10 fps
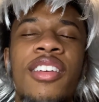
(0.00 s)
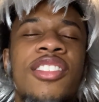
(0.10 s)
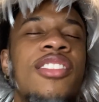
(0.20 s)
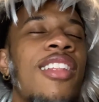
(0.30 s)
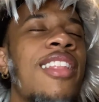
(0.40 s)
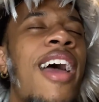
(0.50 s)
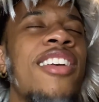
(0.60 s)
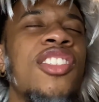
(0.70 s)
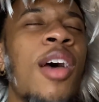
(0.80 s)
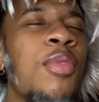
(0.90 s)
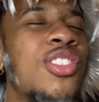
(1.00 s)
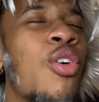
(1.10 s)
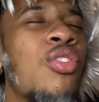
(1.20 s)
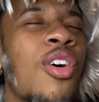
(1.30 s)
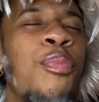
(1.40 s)
Is the last
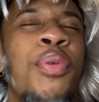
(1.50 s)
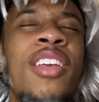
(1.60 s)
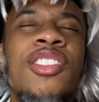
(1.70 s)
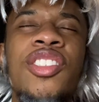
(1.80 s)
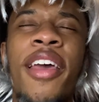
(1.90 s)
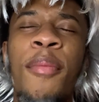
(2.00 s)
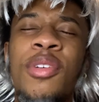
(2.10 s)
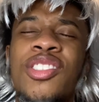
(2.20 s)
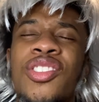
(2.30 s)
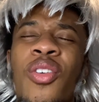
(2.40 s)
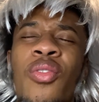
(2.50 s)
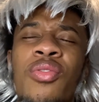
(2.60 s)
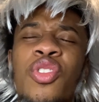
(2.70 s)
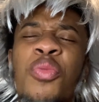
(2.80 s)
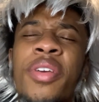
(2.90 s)
episode a beach
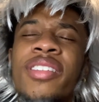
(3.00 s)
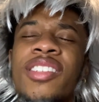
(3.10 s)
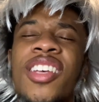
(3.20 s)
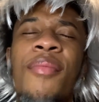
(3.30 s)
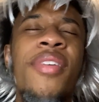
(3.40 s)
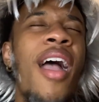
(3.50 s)
episode? You mean to tell me